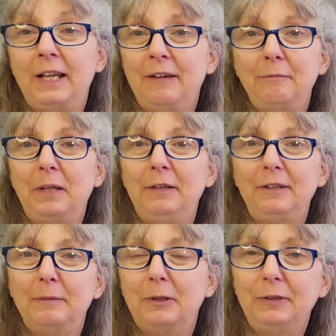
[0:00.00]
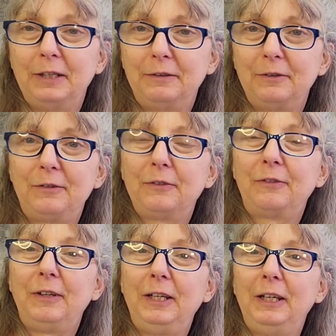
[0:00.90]
I haven't planted them out yet. They're still
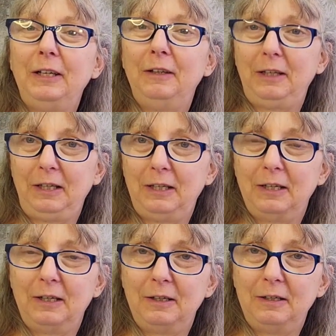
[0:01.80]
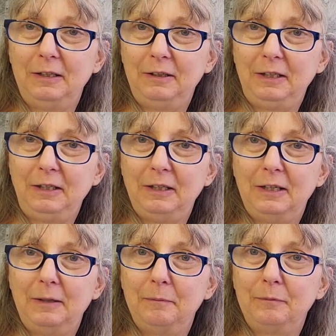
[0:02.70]
sitting in the uh, in the
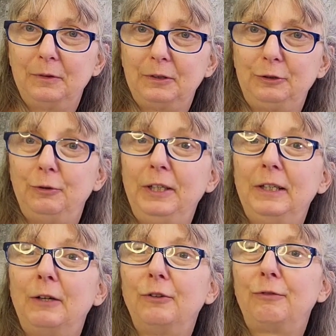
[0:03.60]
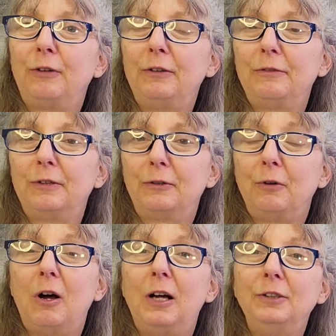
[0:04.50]
um, greenhouse front of the
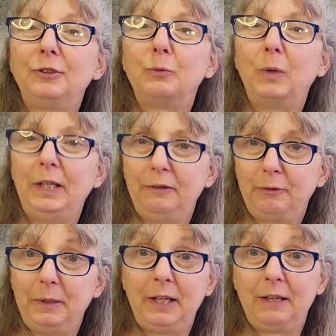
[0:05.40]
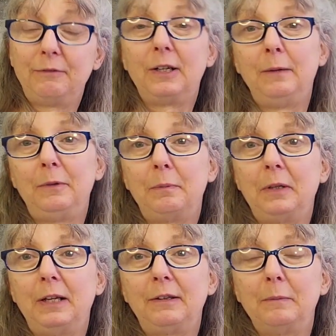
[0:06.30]
garage, waiting for me to have time to
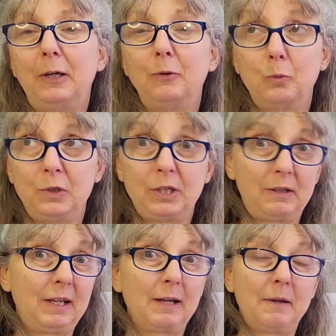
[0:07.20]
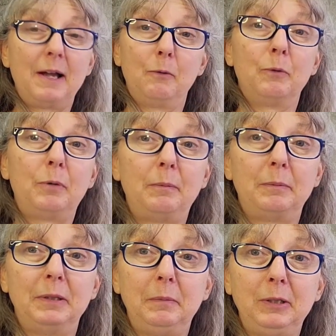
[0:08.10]
plant them out, which I think I, will
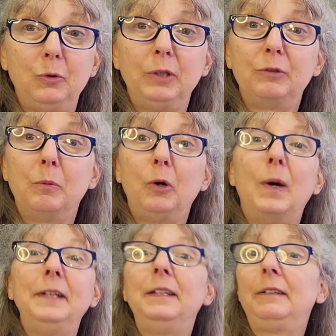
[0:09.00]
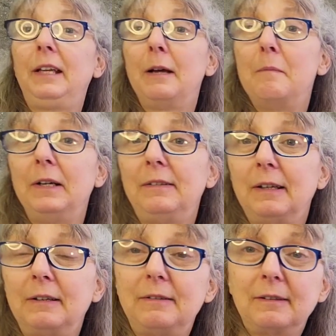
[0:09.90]
probably be doing tomorrow. I did get my
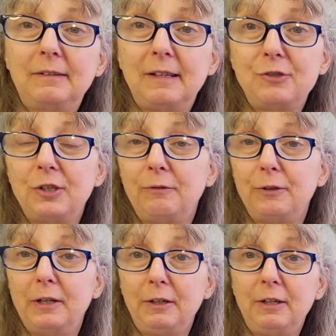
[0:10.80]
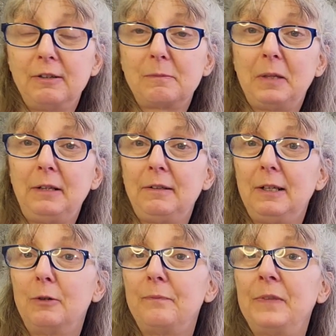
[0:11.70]
second succession of ranunculus planted
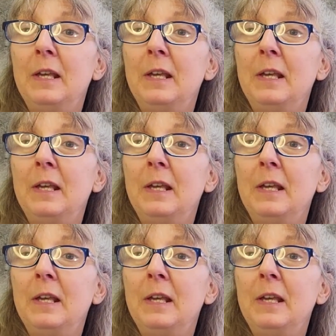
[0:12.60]
out.